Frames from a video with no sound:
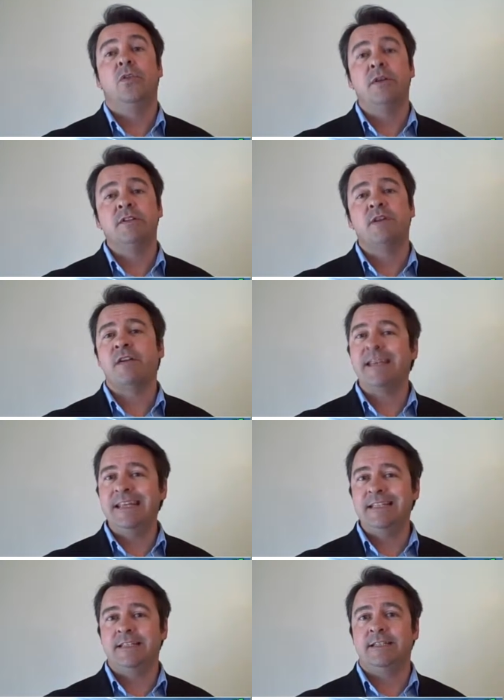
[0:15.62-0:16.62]
Although it's very
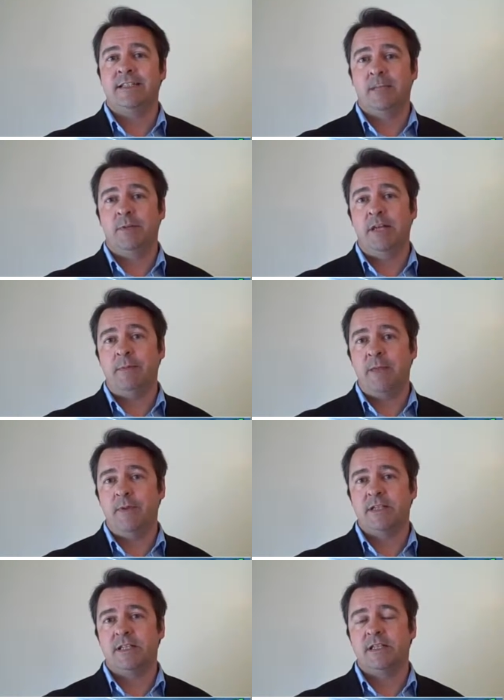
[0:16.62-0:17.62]
easy to set up an eBay
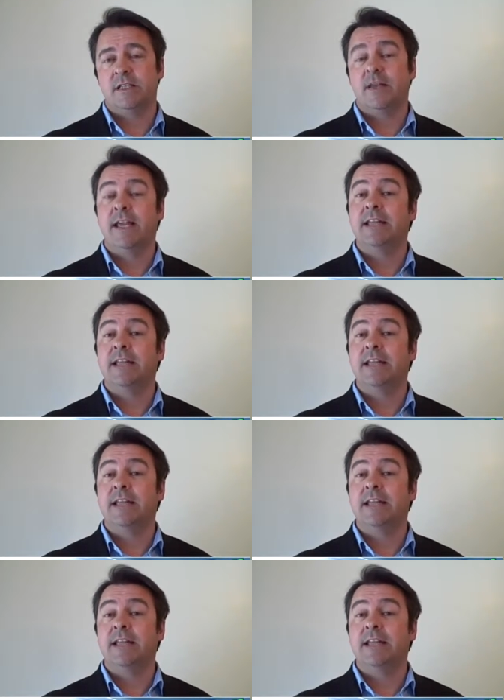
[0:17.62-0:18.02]
business,